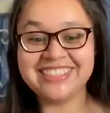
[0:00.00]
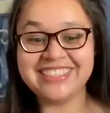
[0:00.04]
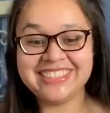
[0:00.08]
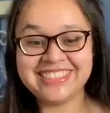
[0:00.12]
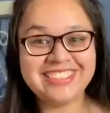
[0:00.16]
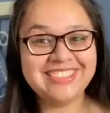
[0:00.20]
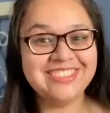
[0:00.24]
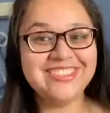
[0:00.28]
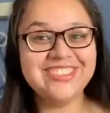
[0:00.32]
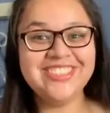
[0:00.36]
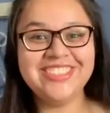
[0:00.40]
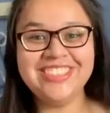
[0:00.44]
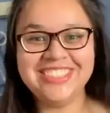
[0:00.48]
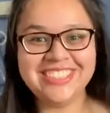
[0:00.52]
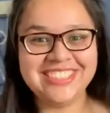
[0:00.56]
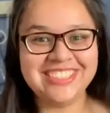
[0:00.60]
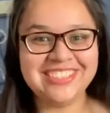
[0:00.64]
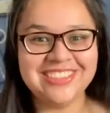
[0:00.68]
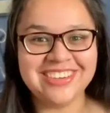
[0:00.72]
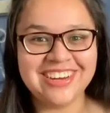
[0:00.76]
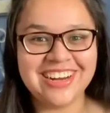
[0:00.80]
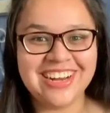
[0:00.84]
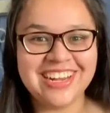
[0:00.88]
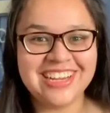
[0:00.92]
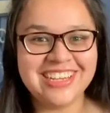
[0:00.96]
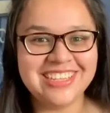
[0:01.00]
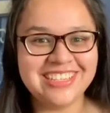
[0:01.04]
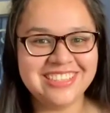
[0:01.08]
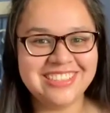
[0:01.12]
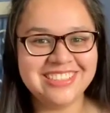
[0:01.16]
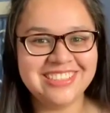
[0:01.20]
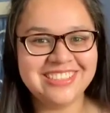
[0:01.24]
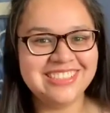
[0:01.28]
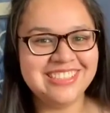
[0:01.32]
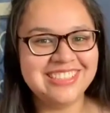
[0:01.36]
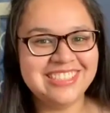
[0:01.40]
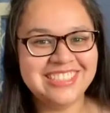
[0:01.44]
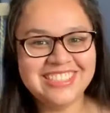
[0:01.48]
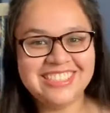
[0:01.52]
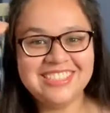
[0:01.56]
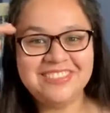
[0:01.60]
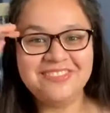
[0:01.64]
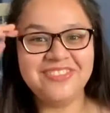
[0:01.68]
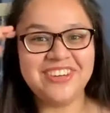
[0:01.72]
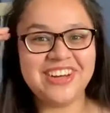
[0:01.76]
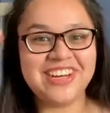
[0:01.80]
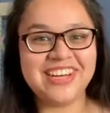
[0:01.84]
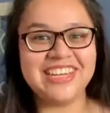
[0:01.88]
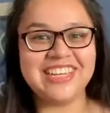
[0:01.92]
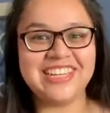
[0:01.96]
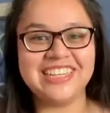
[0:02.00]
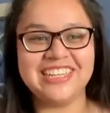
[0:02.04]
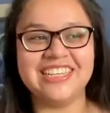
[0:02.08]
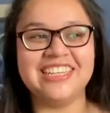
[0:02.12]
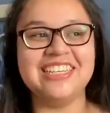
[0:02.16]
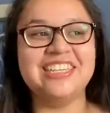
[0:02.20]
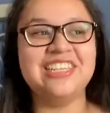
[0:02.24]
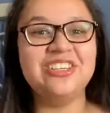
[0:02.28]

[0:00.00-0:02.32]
You know, just cry, dude. It's fine.